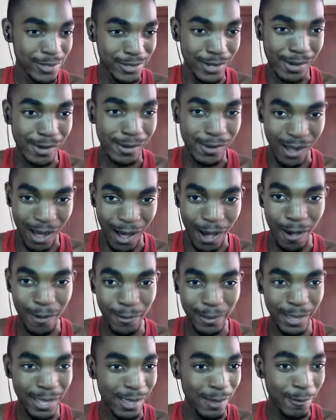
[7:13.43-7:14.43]
So
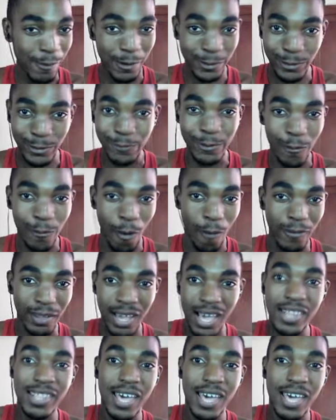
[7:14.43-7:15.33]
out of that, so far we haven't got